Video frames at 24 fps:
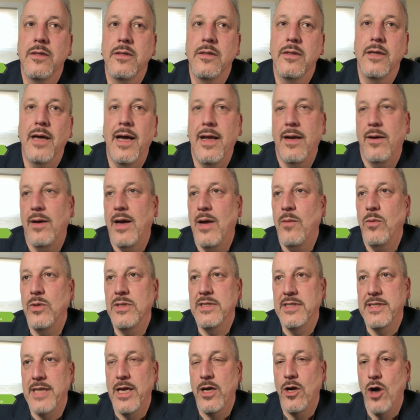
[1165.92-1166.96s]
I wouldn't
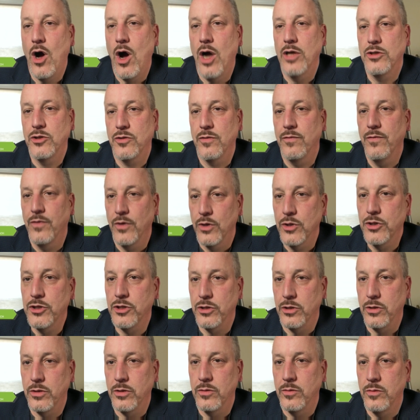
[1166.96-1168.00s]
say
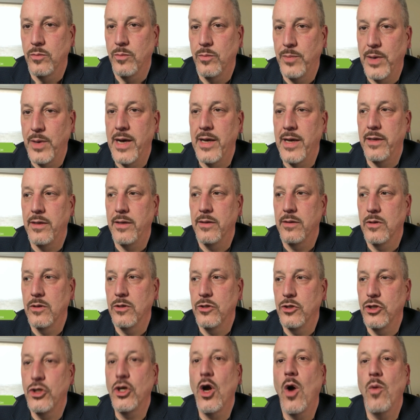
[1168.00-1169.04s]
controversial, but
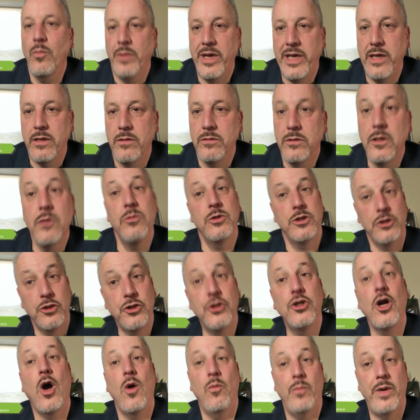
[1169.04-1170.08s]
show me. It was a
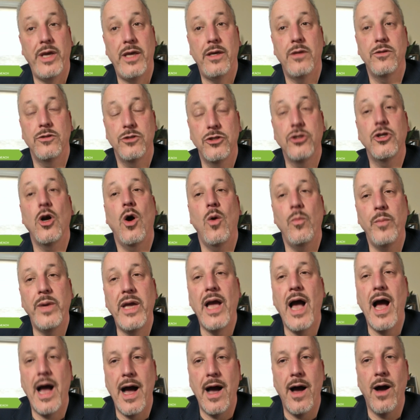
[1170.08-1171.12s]
show me. Show me
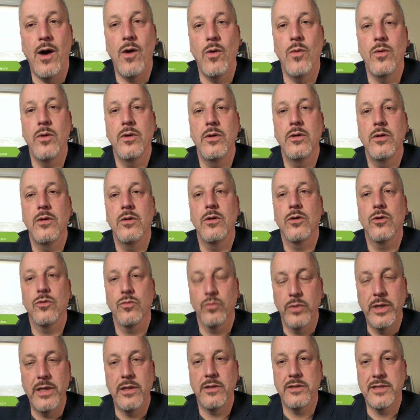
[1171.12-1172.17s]
how
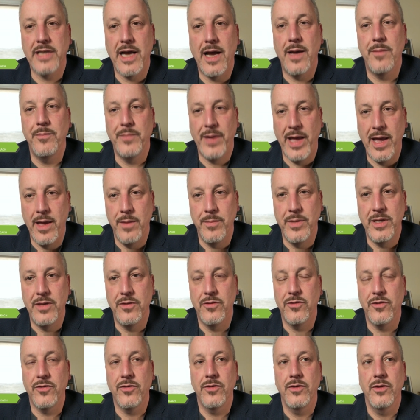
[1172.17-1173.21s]
real-time
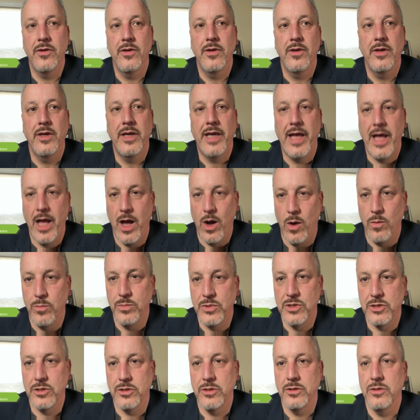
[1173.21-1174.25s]
payments
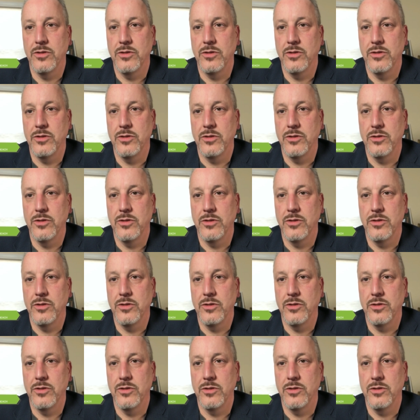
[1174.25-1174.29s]
helps.